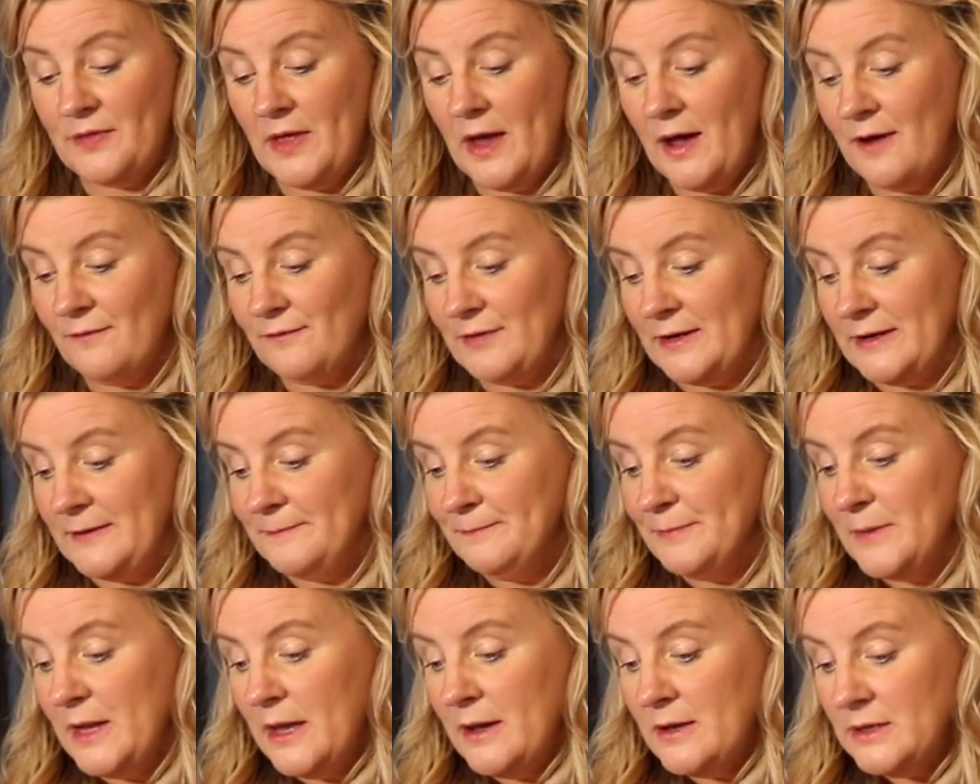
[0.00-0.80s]
the oven.
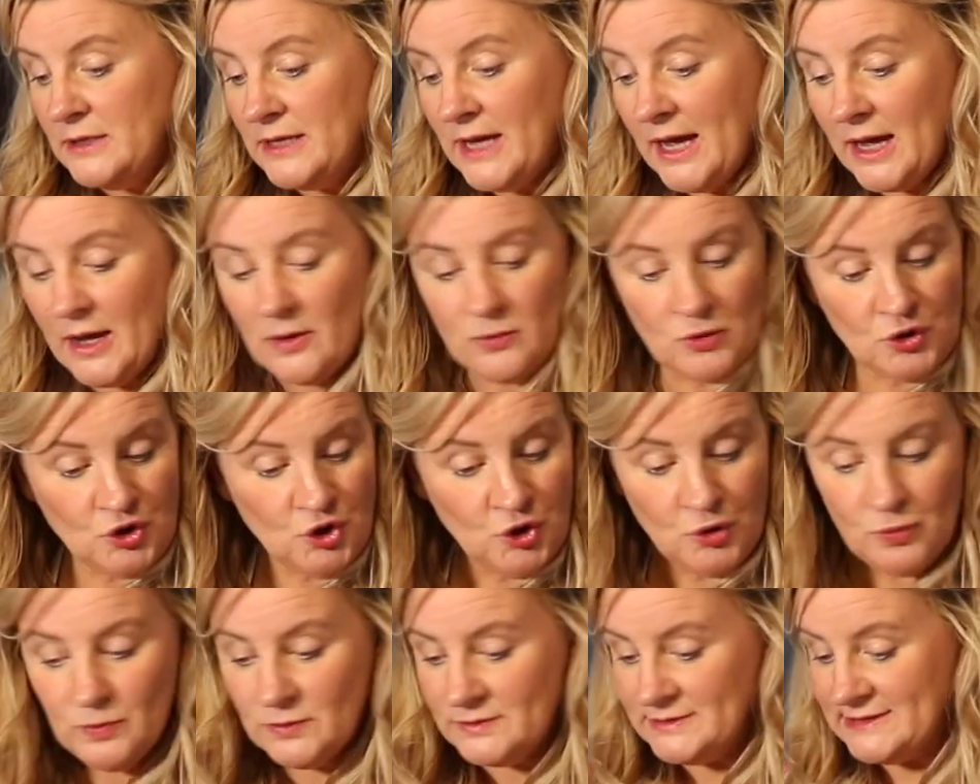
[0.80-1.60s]
Now
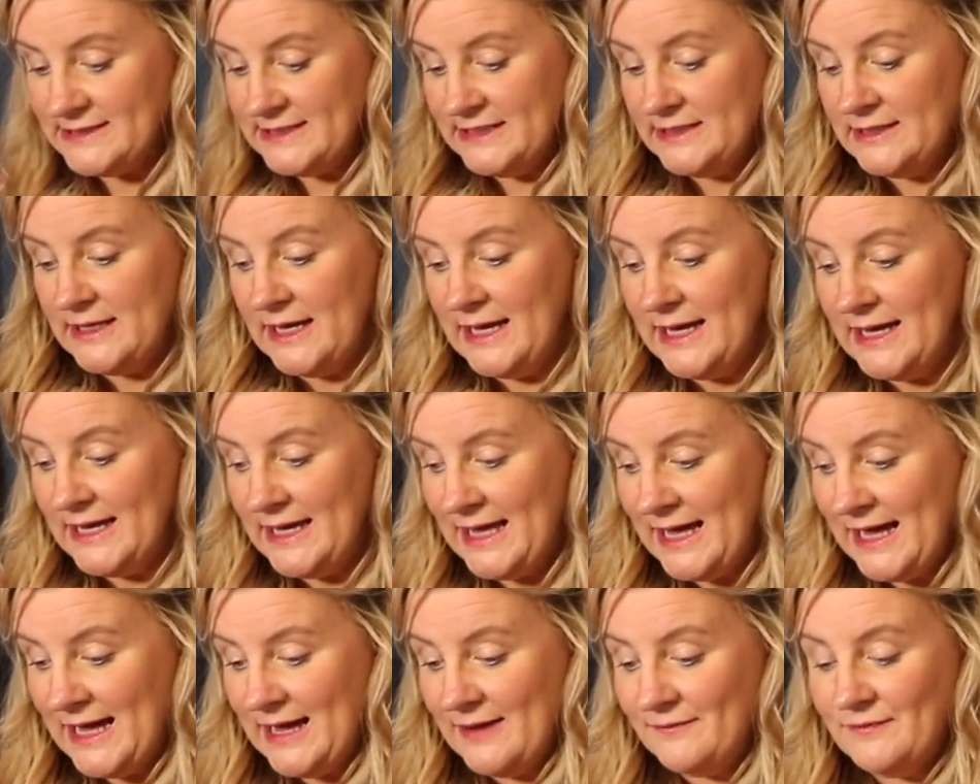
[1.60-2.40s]
you will see that I
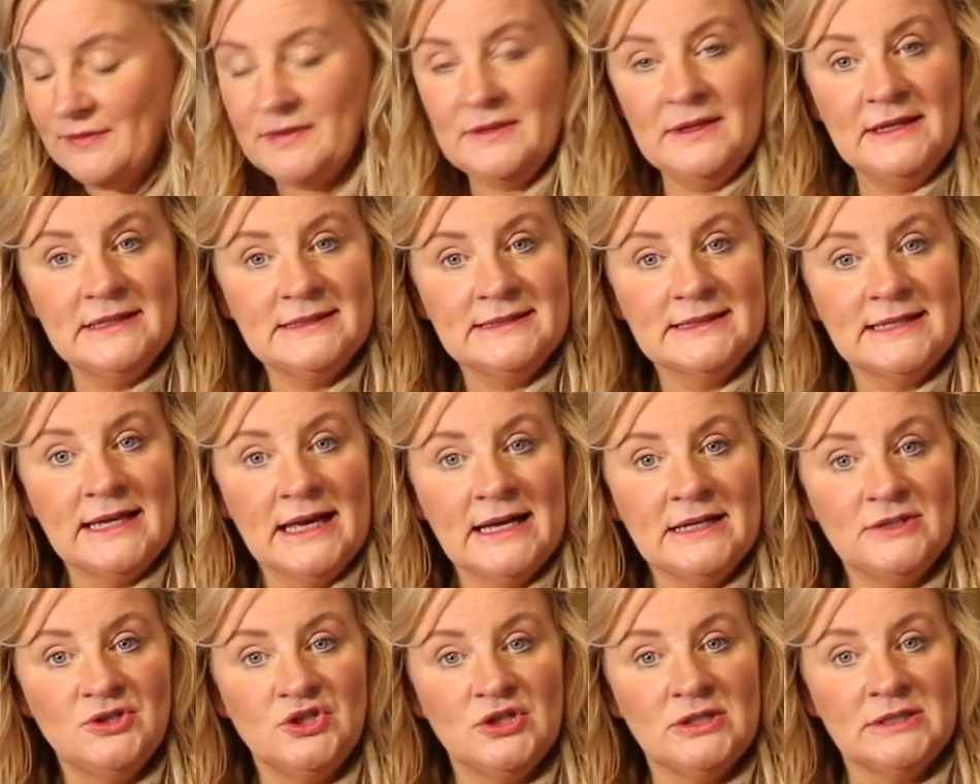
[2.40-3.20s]
have this
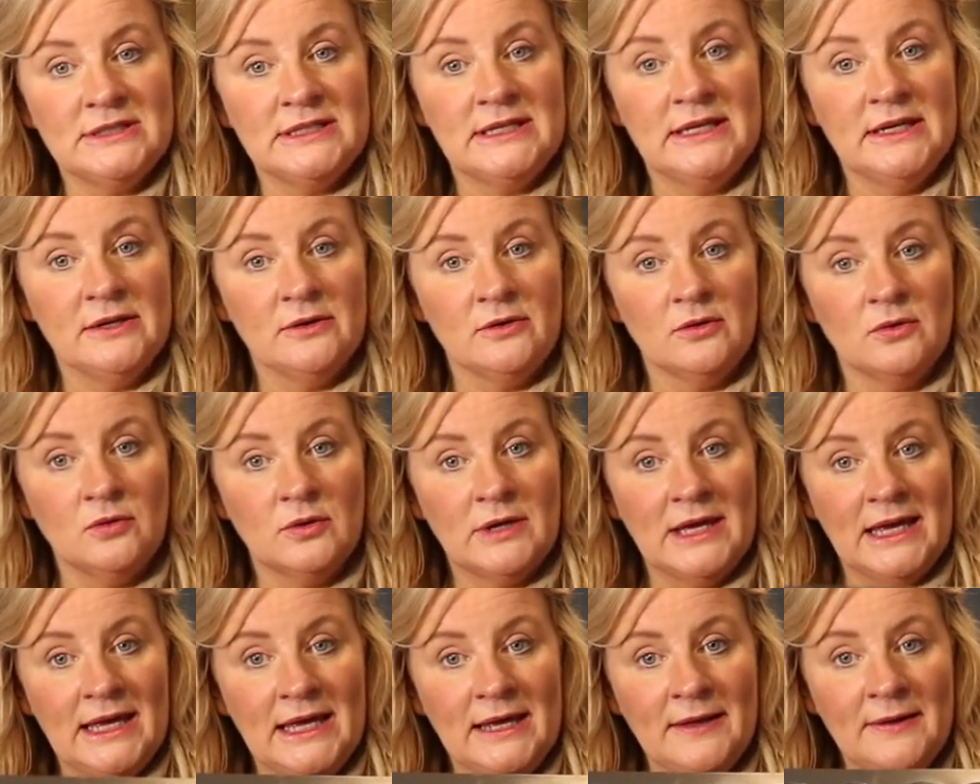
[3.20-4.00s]
gadget here,
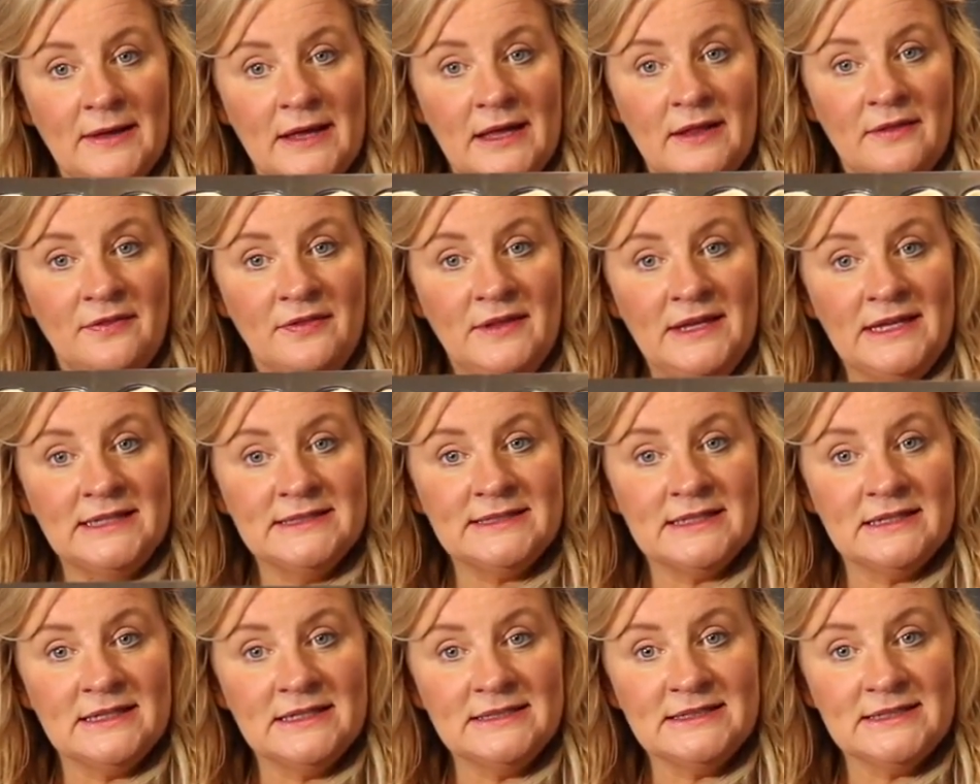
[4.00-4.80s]
okay?
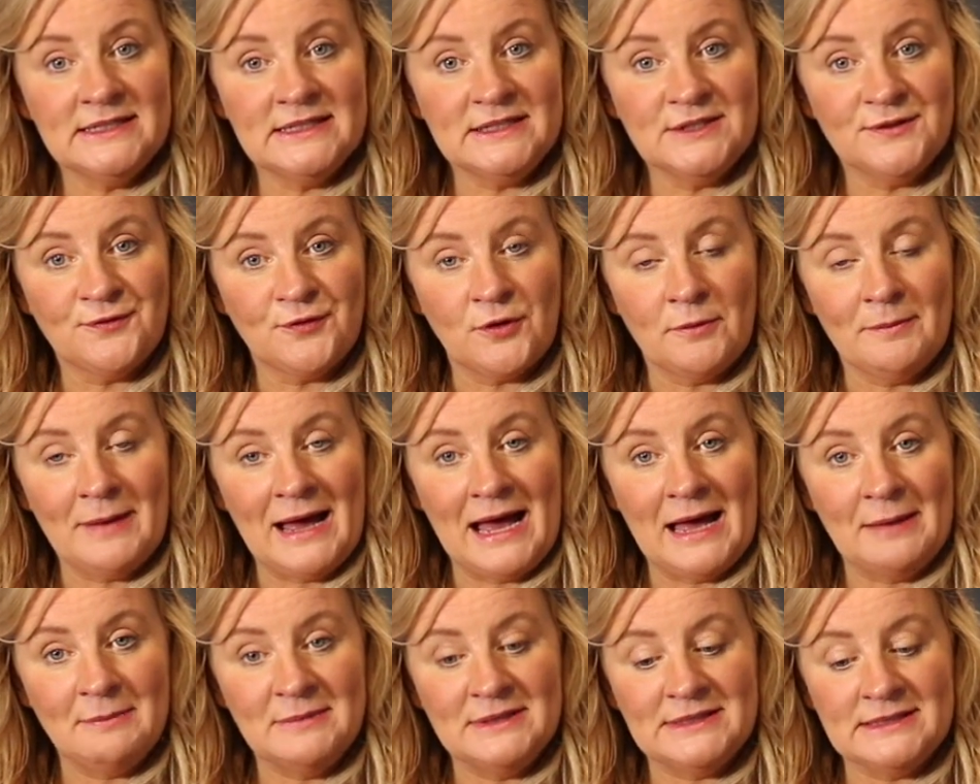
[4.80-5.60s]
This is from
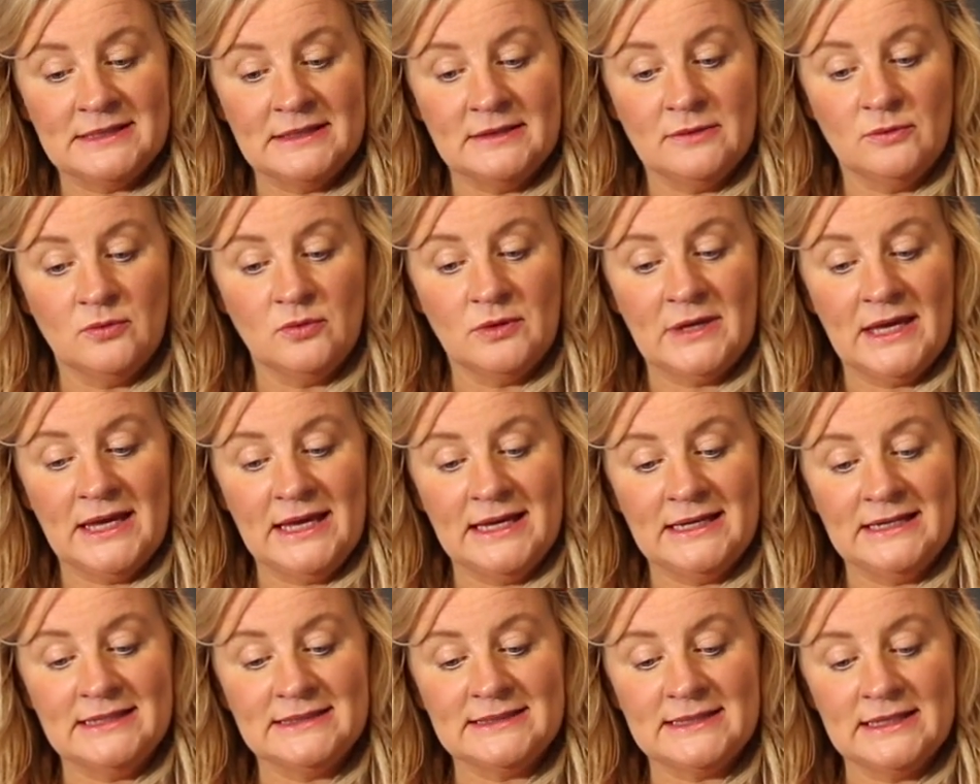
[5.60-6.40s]
Amazon, okay,
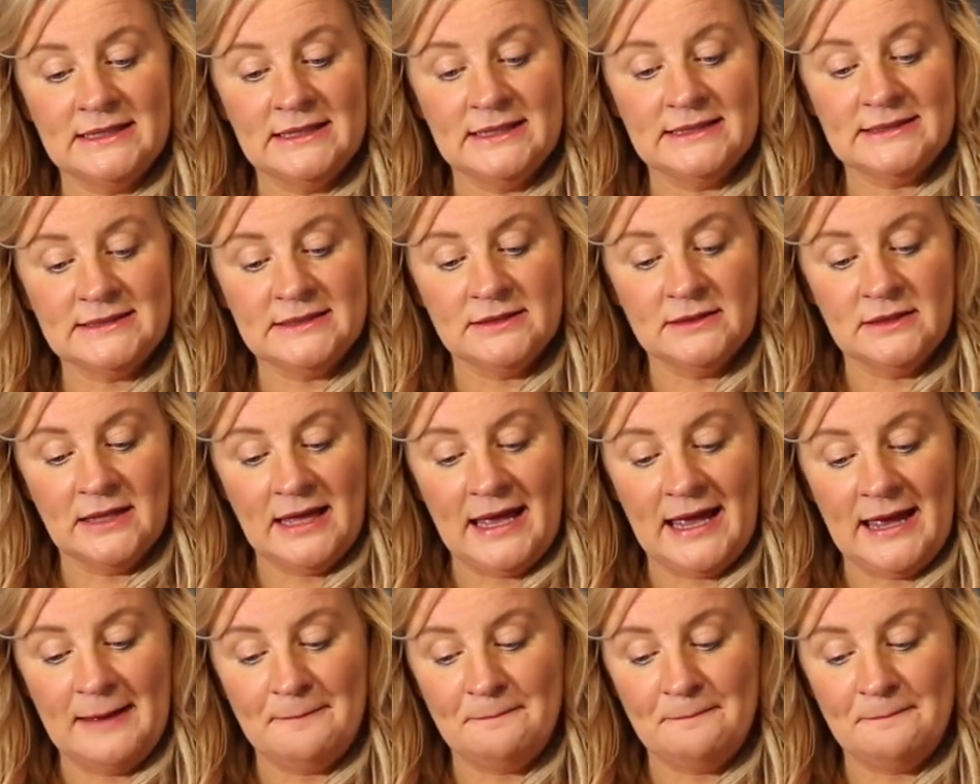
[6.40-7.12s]
and it's a little